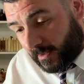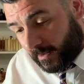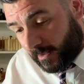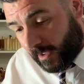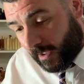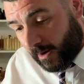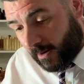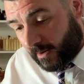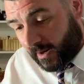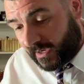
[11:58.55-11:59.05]

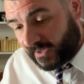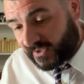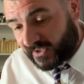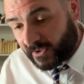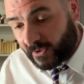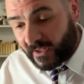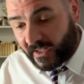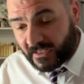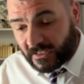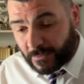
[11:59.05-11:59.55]
All right,
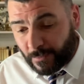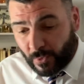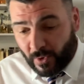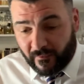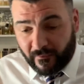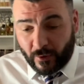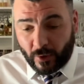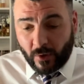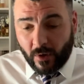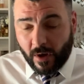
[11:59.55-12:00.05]
so let's
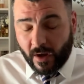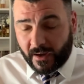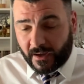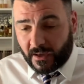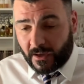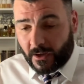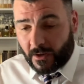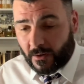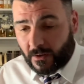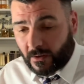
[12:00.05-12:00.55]
move along
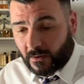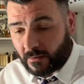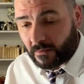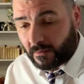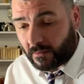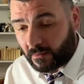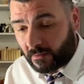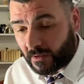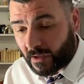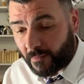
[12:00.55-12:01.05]
here.
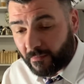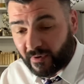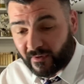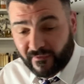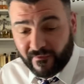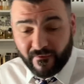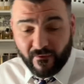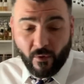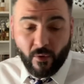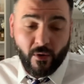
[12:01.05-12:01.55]
Number
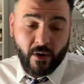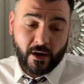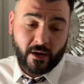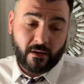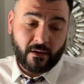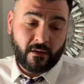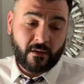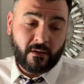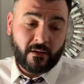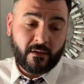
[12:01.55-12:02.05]

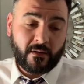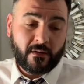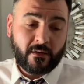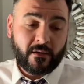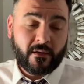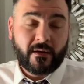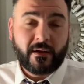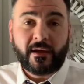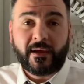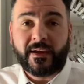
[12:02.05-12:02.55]
four
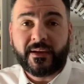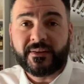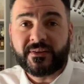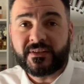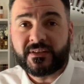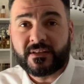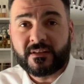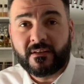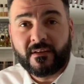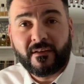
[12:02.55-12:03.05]

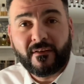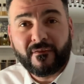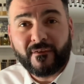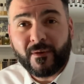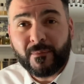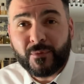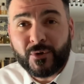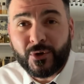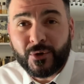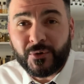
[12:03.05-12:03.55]
is
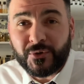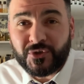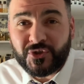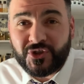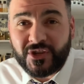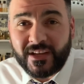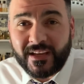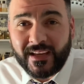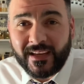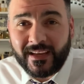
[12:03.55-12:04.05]
from
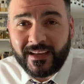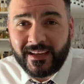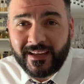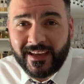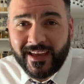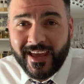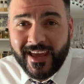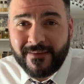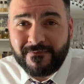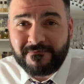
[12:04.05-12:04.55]
Gucci,
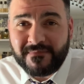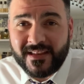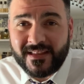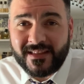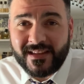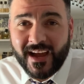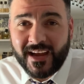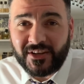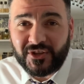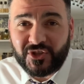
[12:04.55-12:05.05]
A
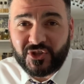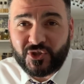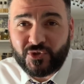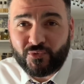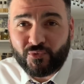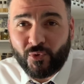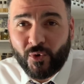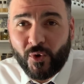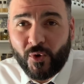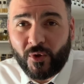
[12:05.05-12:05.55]
Midnight
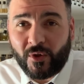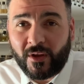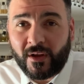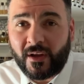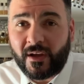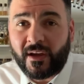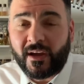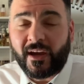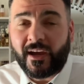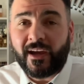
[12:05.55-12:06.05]
Stroll.
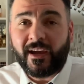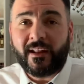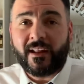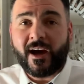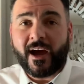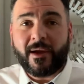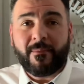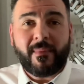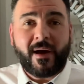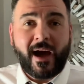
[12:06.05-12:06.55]
And
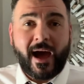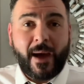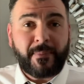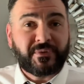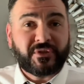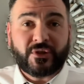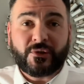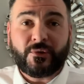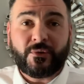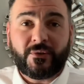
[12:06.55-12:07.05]
I'm
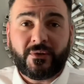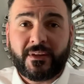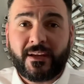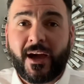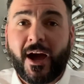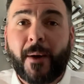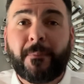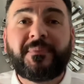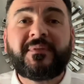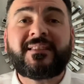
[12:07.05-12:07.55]
absolutely
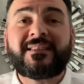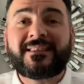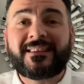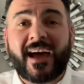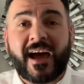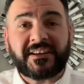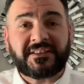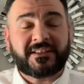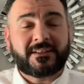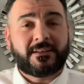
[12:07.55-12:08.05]

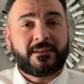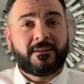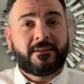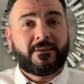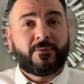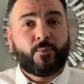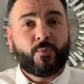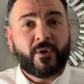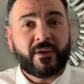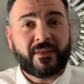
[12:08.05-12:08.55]
obsessed
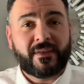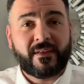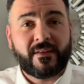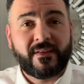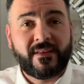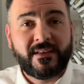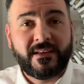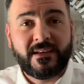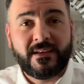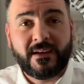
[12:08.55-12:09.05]
with
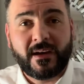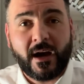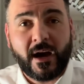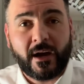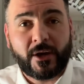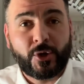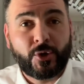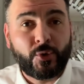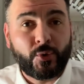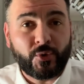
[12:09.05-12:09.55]
the
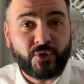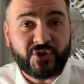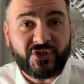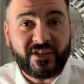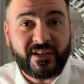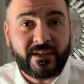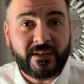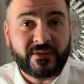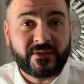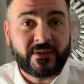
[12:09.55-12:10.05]

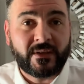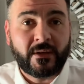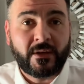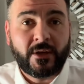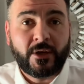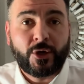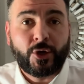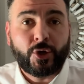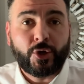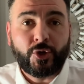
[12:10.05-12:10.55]
Gucci's
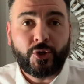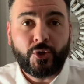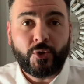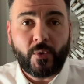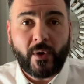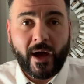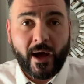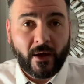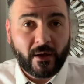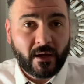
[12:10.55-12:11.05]

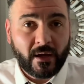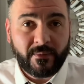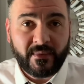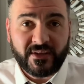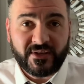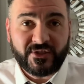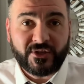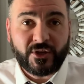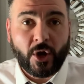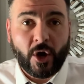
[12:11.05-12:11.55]
new
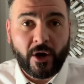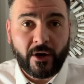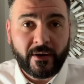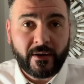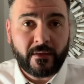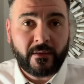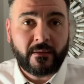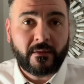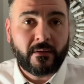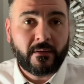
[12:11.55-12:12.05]
Alchemist
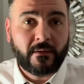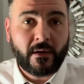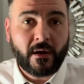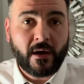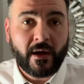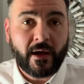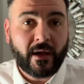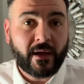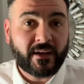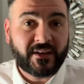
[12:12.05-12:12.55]
Garden
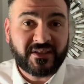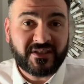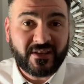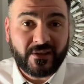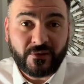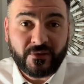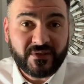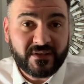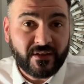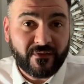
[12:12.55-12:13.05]

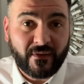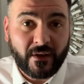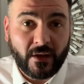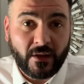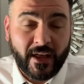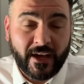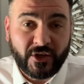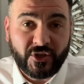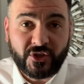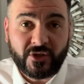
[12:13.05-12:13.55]
exclusive
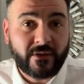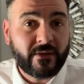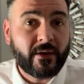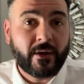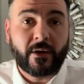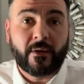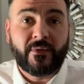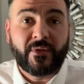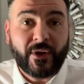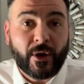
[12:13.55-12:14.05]
collection.
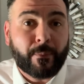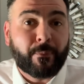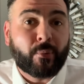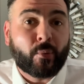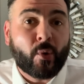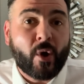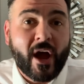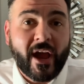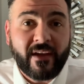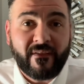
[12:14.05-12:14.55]
Their
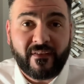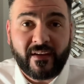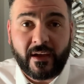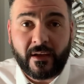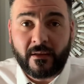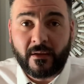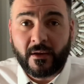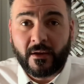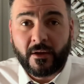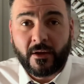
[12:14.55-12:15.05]

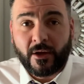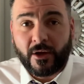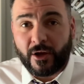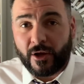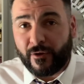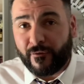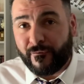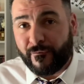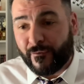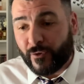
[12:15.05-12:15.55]
private
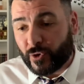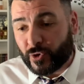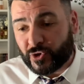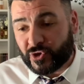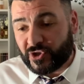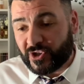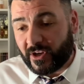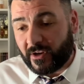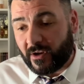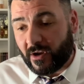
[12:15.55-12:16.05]

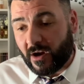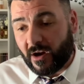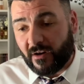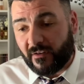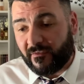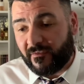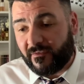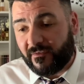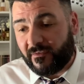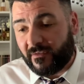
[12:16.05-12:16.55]
version
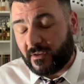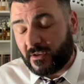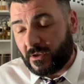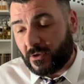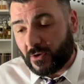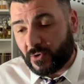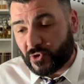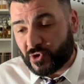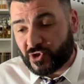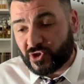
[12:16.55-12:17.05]
of, you
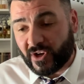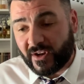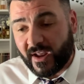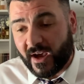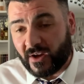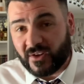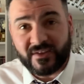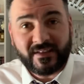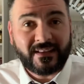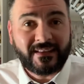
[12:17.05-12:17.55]
know,
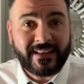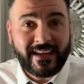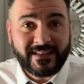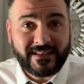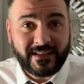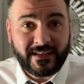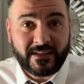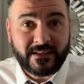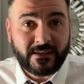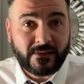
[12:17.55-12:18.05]
Chanel's
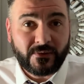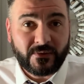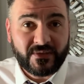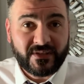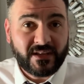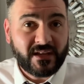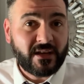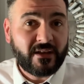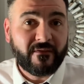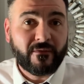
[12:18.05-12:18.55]
Les
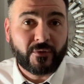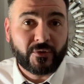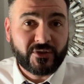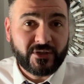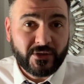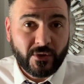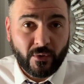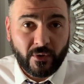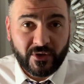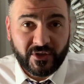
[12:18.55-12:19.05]
Exclusives or
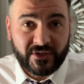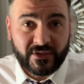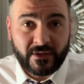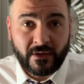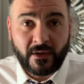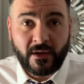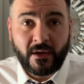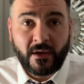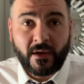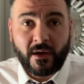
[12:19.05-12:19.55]
Dior's
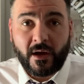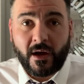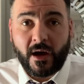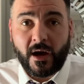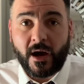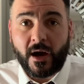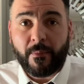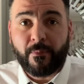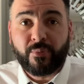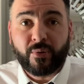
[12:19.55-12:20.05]

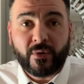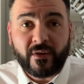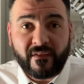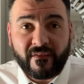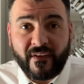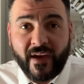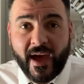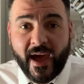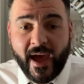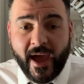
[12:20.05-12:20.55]

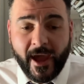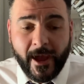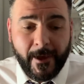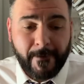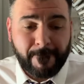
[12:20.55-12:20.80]
Privé,